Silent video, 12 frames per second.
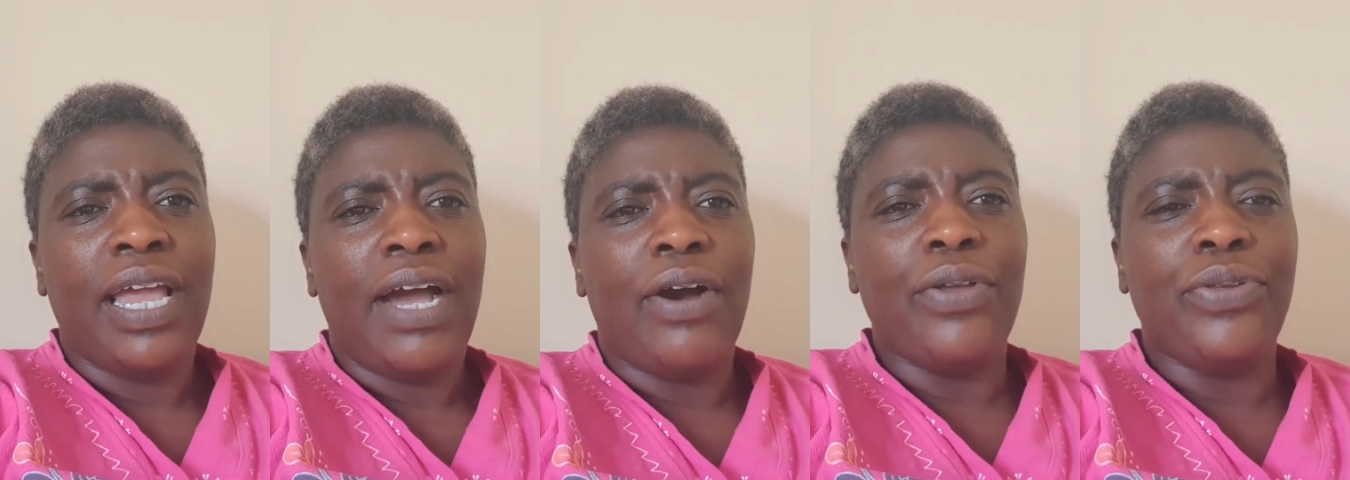
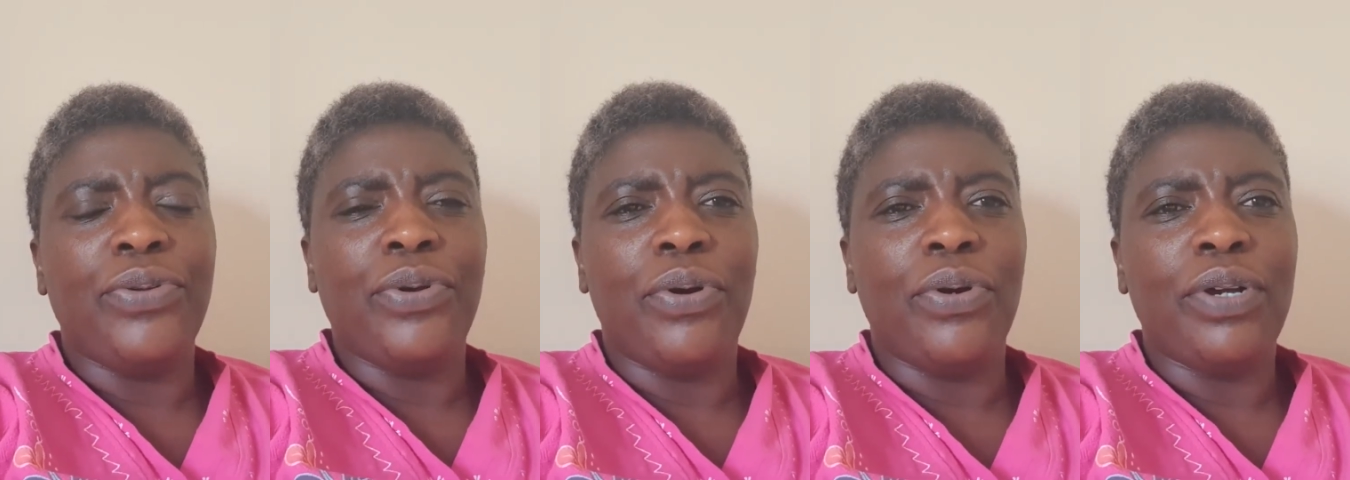
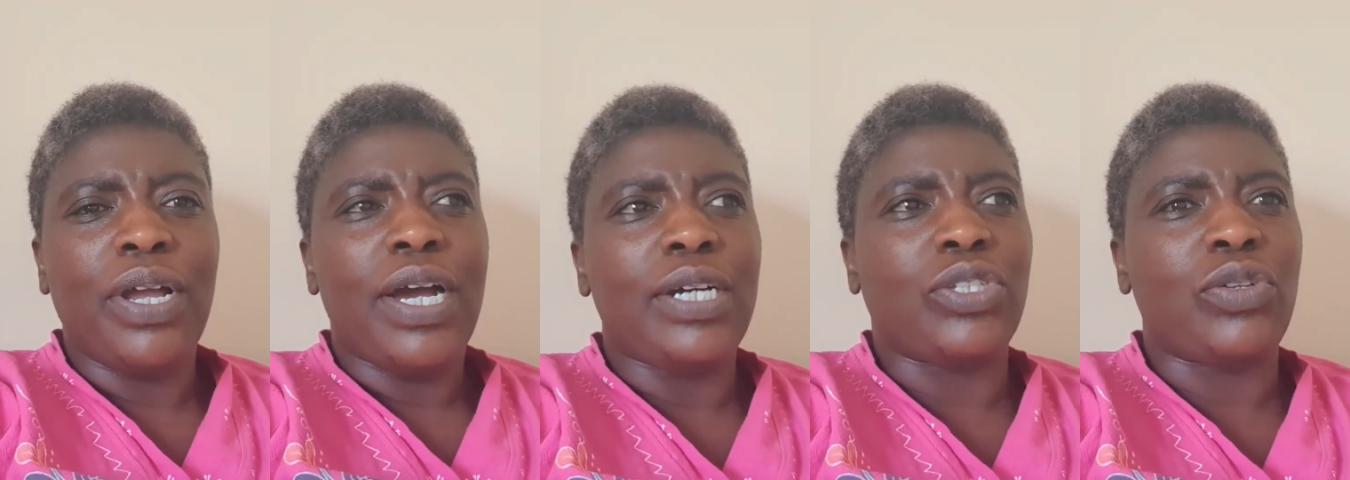
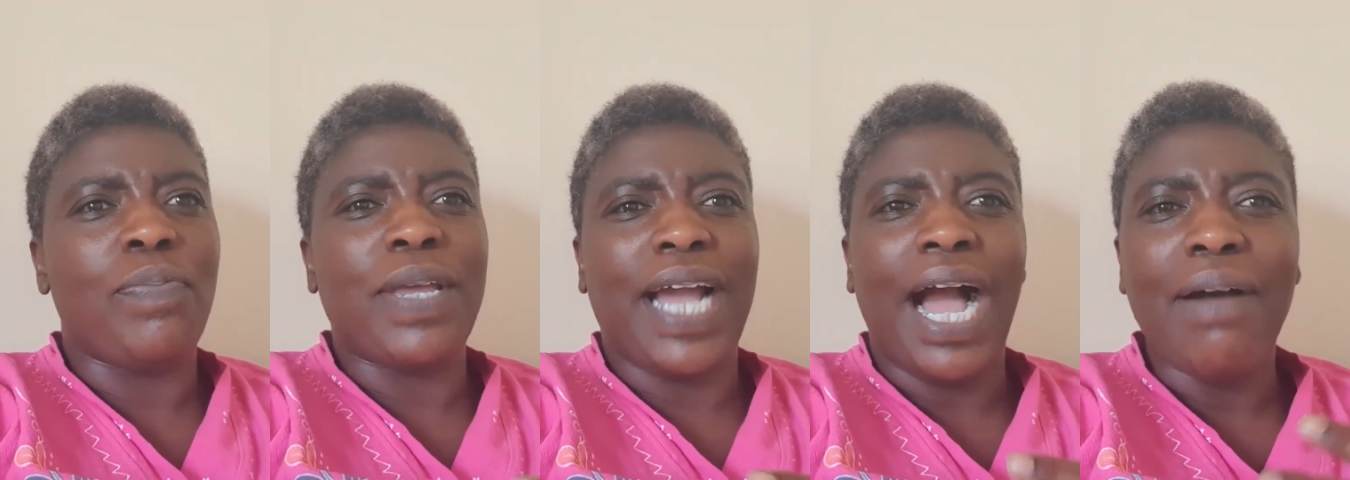to
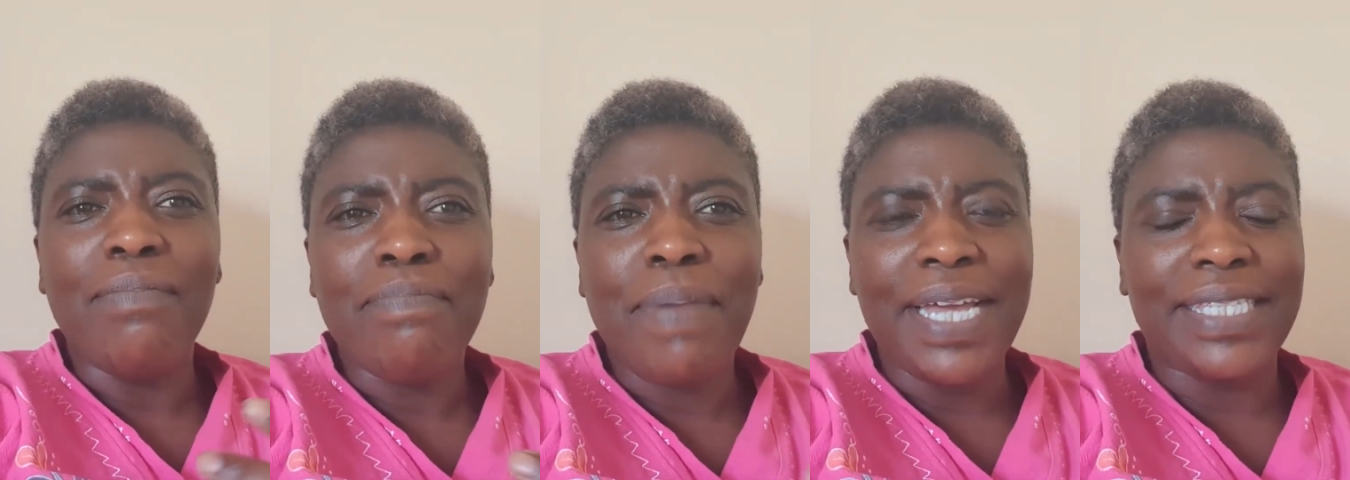
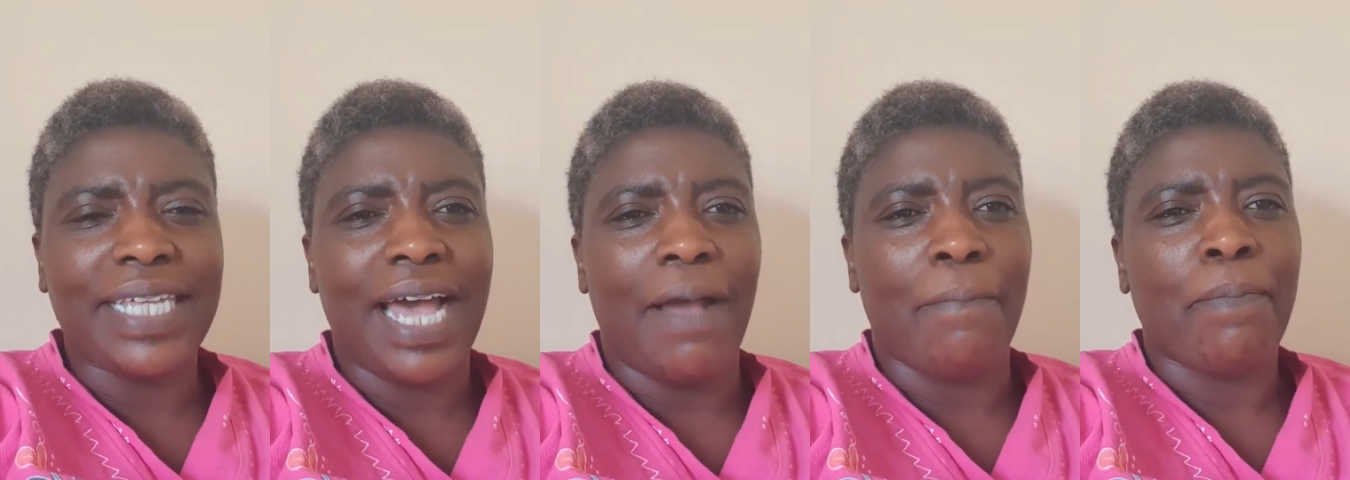become
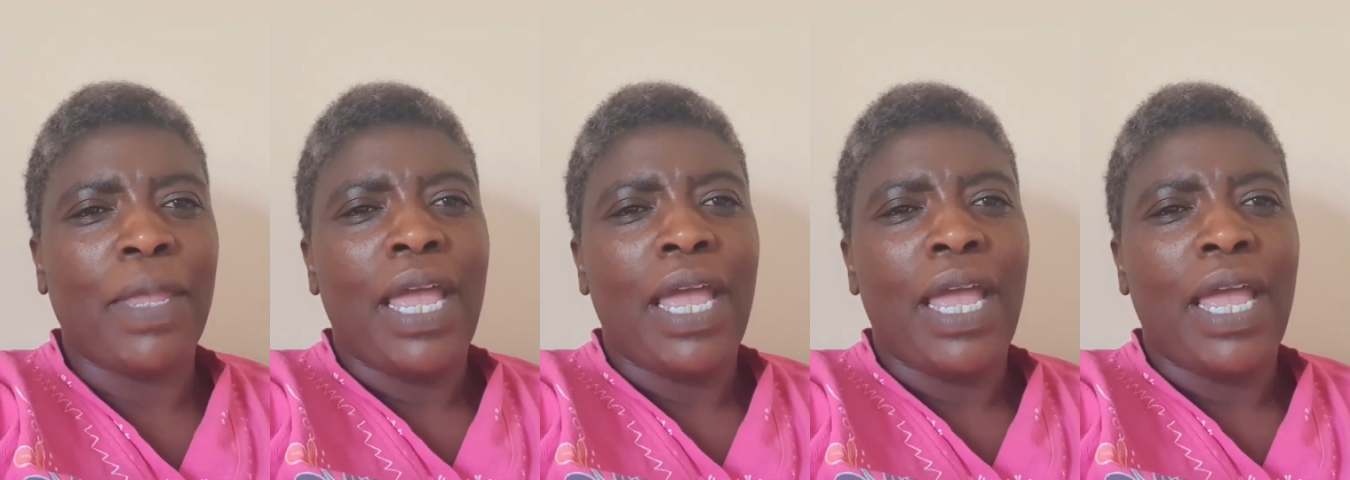better.